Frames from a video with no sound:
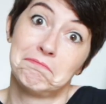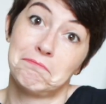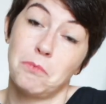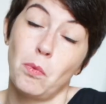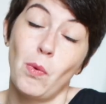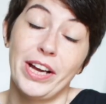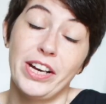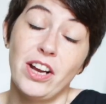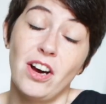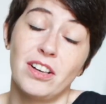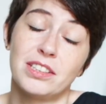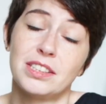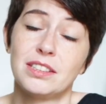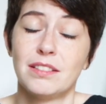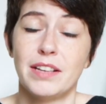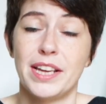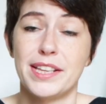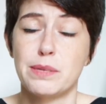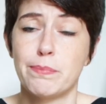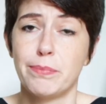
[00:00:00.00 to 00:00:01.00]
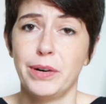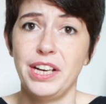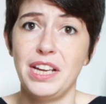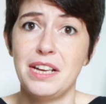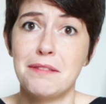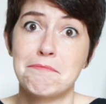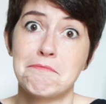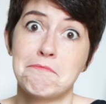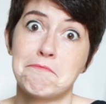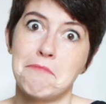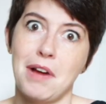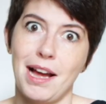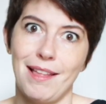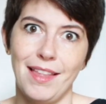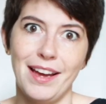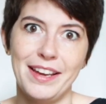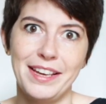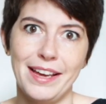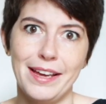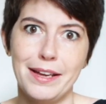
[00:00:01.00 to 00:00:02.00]
why not? It's pretty. I
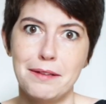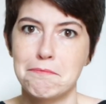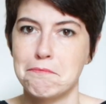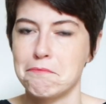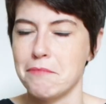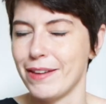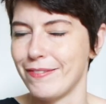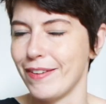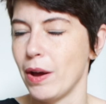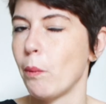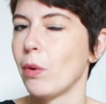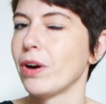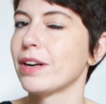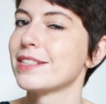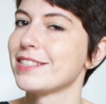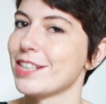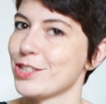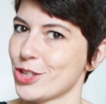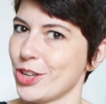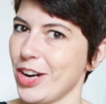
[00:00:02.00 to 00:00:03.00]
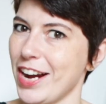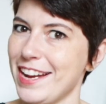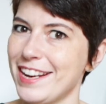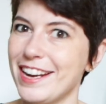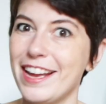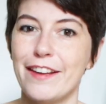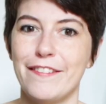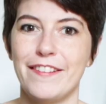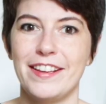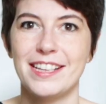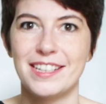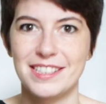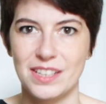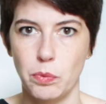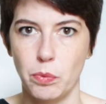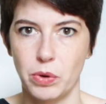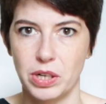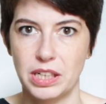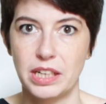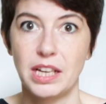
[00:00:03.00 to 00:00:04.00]
like it. If it works, it's great. If it
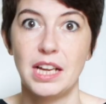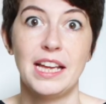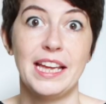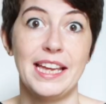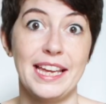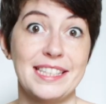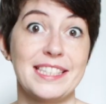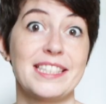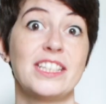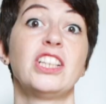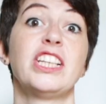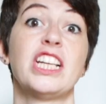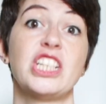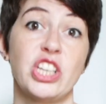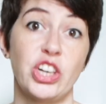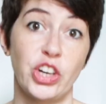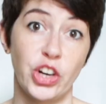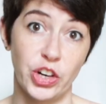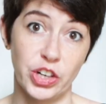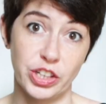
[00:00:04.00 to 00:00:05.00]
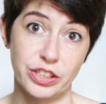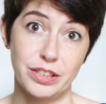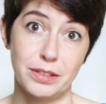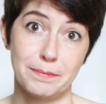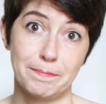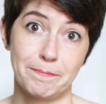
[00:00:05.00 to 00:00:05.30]
doesn't work, it still doesn't hurt.